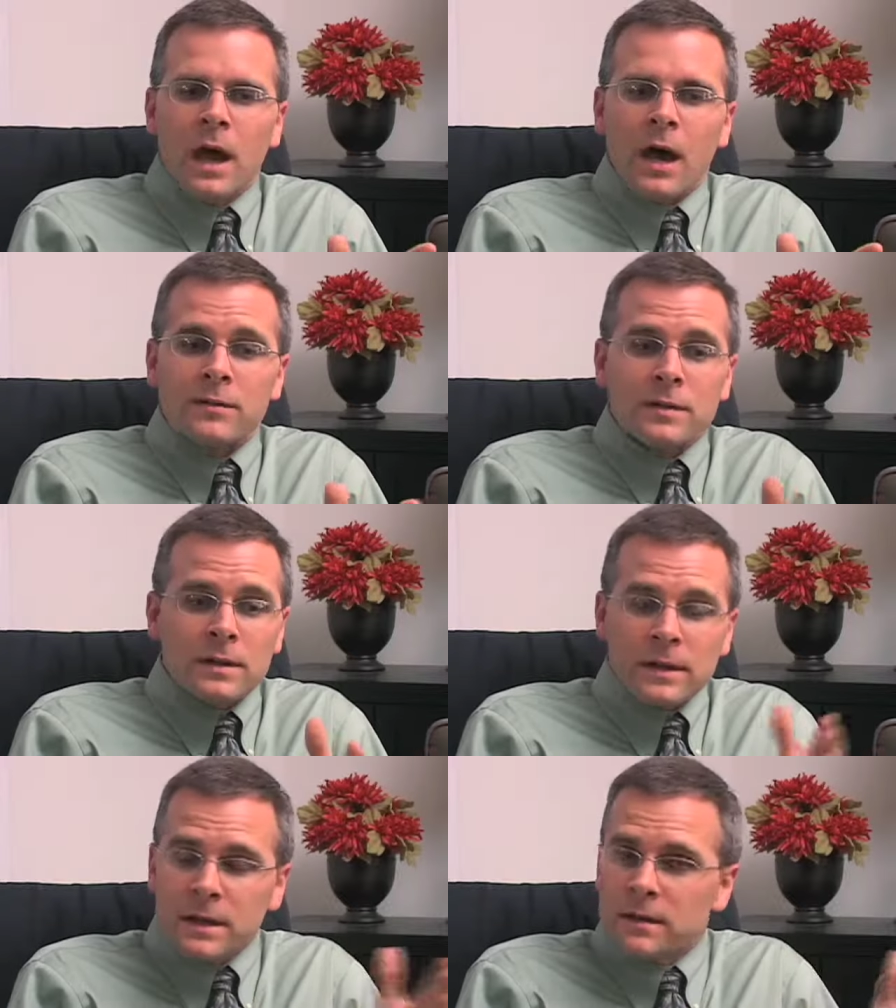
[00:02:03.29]
uh, to
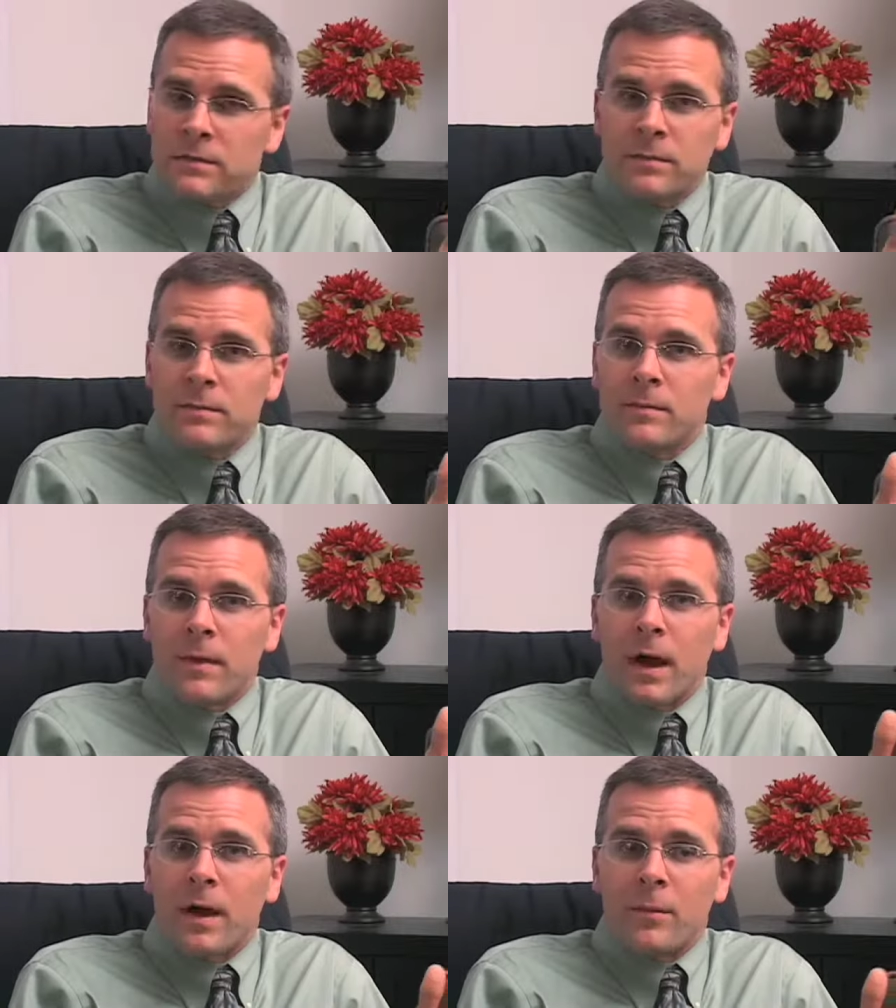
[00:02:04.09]
leave
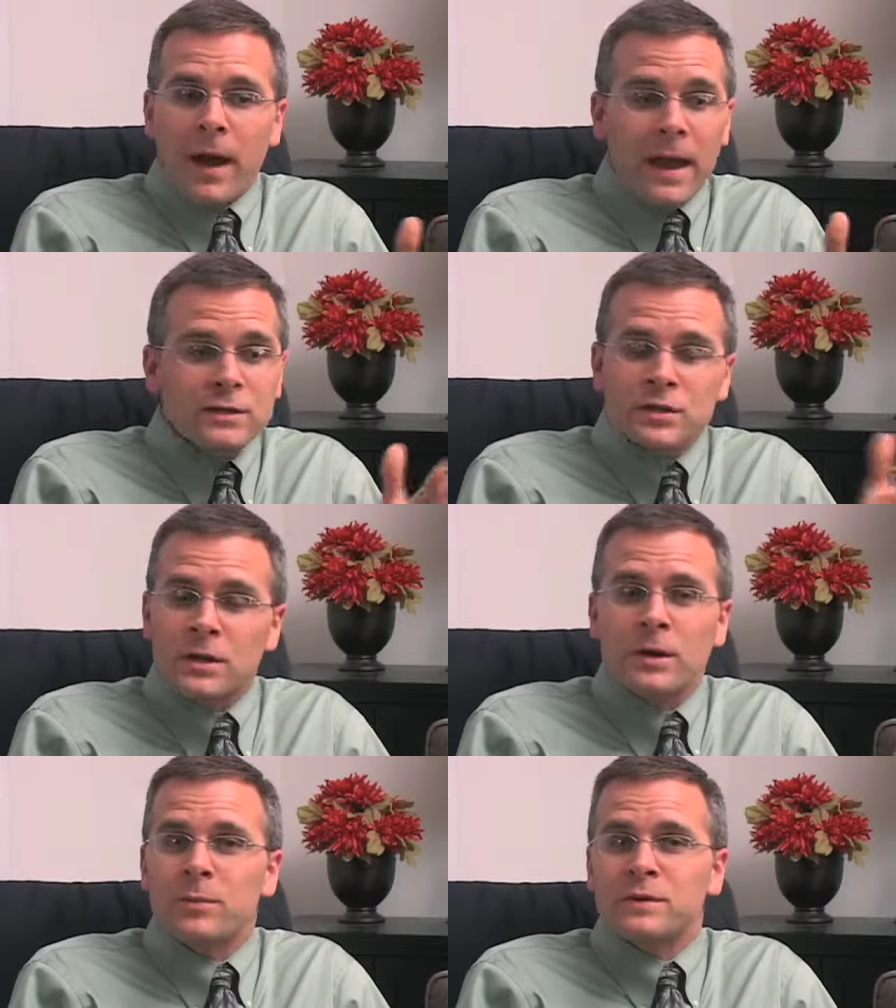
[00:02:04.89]
uh, my
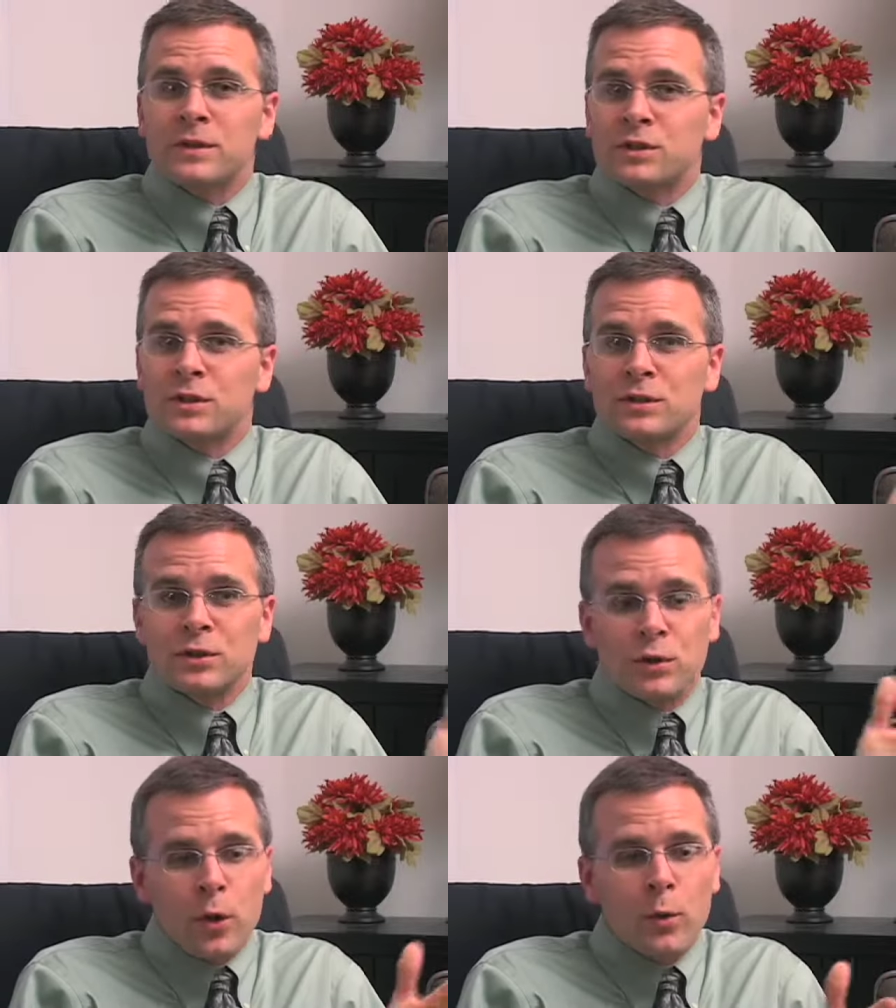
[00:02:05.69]
engineering position
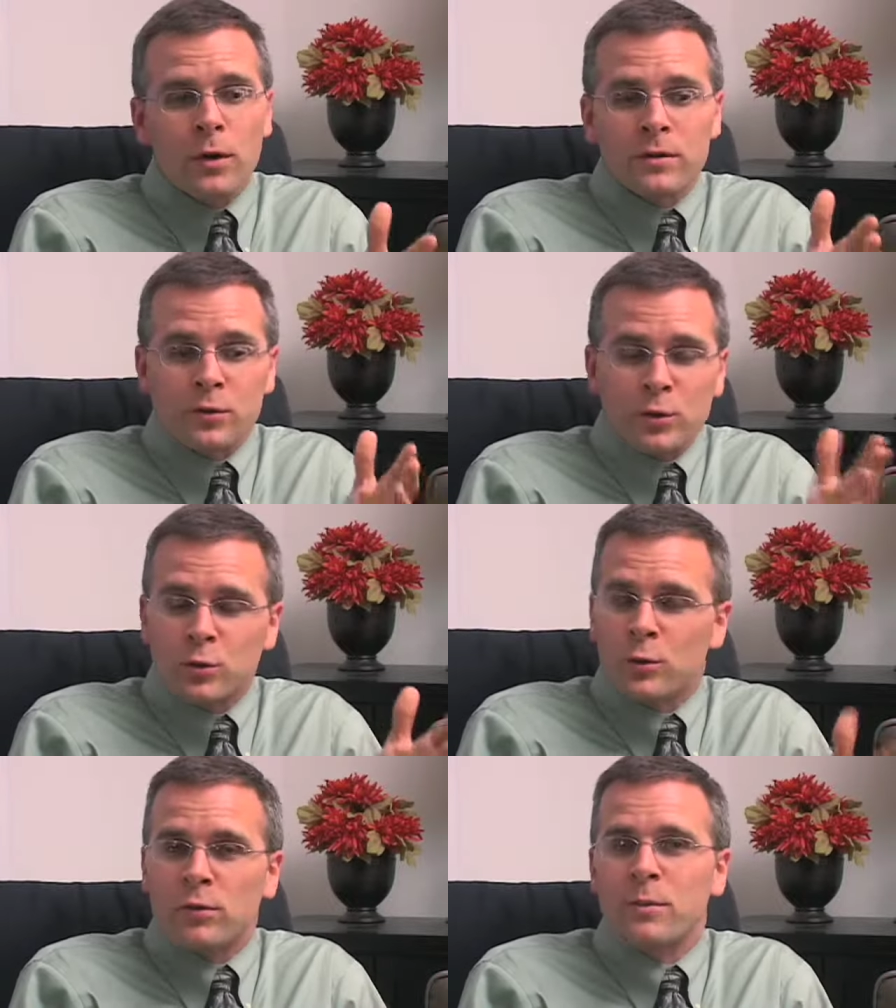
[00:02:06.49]
to go on to do
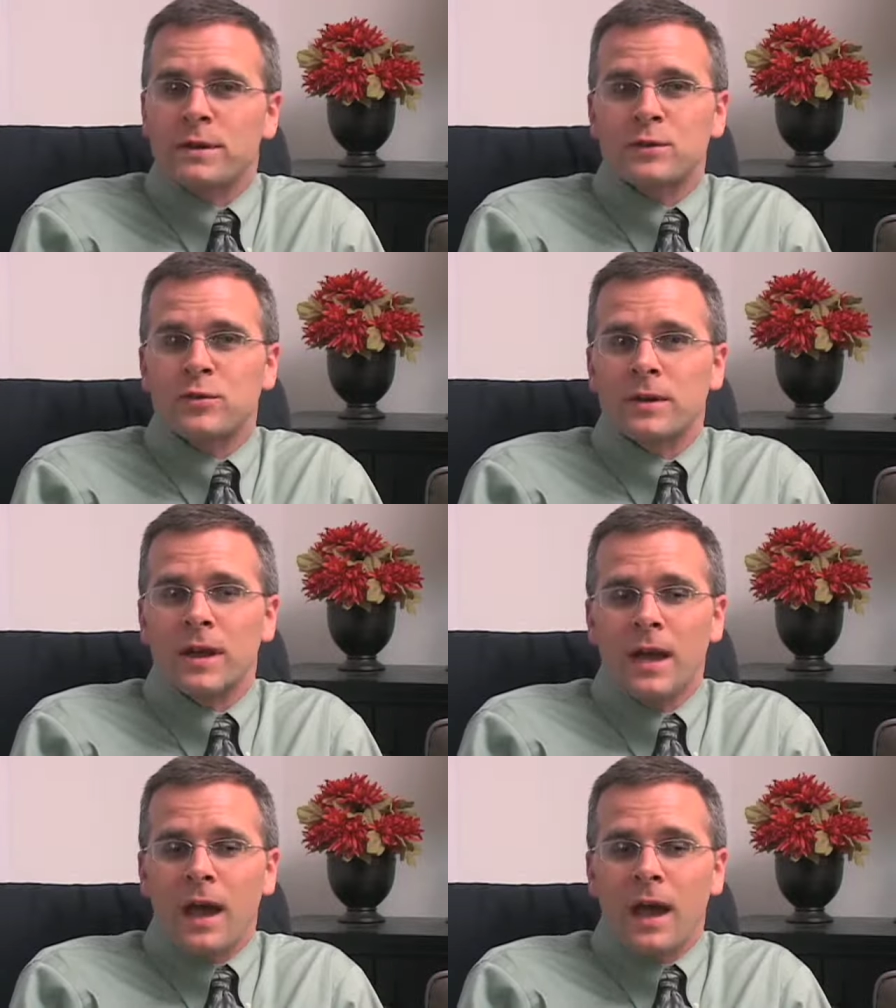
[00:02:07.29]
youth ministry.